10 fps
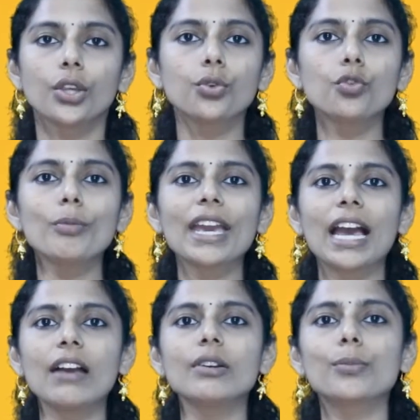You may
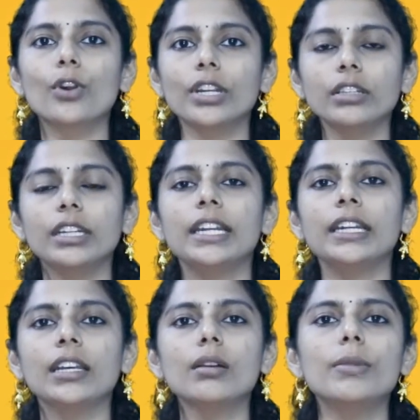have a product in
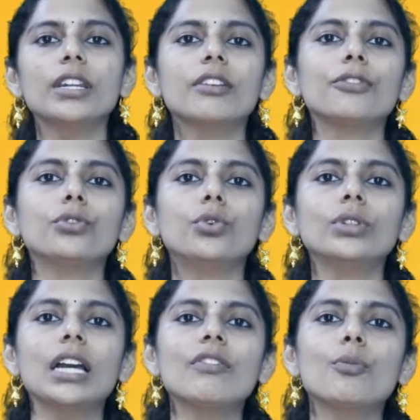India, but if you
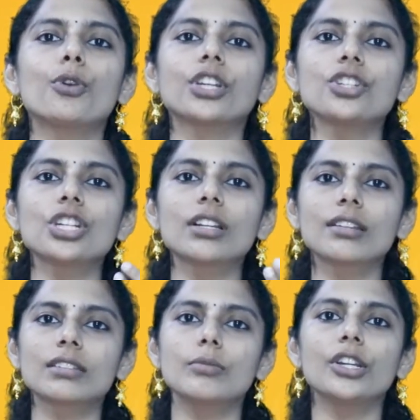don't have a potential
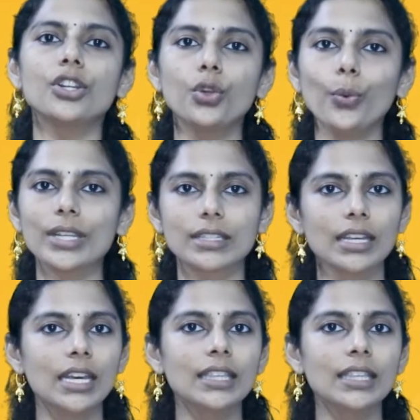customer in US,